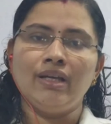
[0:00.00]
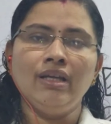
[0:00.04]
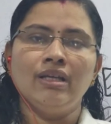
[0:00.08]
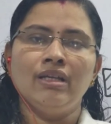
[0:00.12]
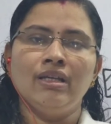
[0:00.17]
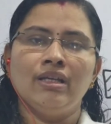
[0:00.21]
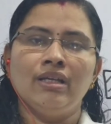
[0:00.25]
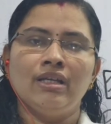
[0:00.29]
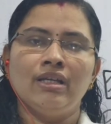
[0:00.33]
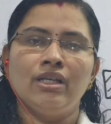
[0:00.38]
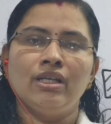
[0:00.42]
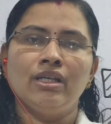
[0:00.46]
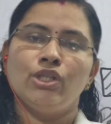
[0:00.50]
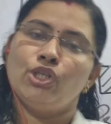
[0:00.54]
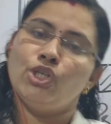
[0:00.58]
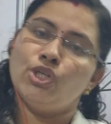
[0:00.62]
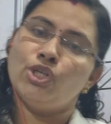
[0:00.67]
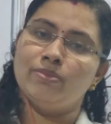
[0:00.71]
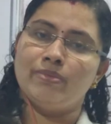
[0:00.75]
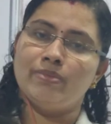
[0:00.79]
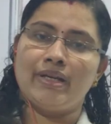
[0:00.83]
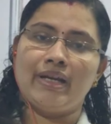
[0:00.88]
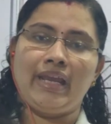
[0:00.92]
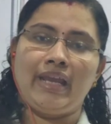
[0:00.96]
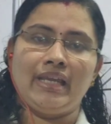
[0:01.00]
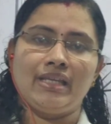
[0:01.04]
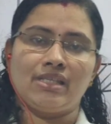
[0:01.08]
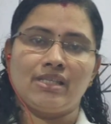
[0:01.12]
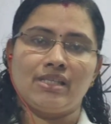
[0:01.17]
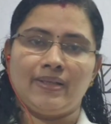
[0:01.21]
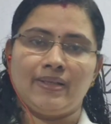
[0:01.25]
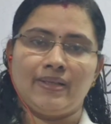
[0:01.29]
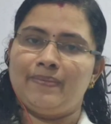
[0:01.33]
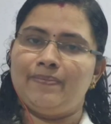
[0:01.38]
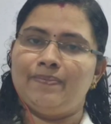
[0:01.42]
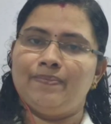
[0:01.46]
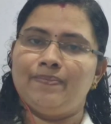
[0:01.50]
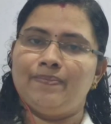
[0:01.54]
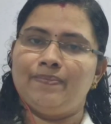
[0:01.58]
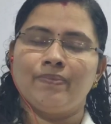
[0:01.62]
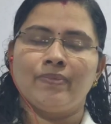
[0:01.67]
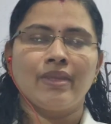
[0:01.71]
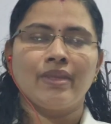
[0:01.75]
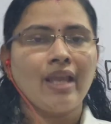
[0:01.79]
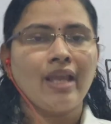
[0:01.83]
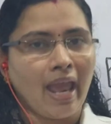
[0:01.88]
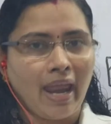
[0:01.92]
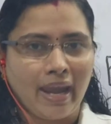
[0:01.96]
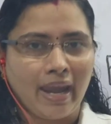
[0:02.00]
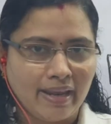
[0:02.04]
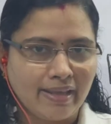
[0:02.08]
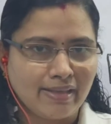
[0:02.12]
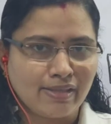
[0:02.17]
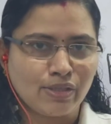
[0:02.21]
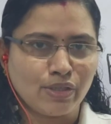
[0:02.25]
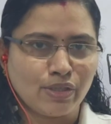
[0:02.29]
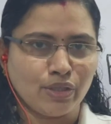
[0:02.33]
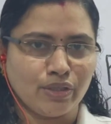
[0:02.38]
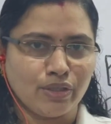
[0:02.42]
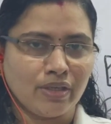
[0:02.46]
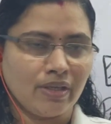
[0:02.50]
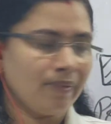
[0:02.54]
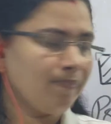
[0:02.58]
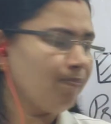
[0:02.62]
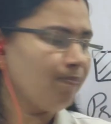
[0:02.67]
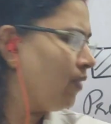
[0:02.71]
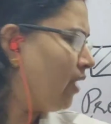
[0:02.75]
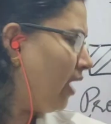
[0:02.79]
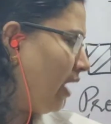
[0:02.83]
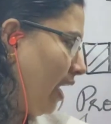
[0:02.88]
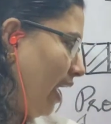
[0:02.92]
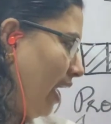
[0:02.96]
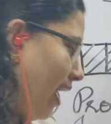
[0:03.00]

Numerator. Understood? And there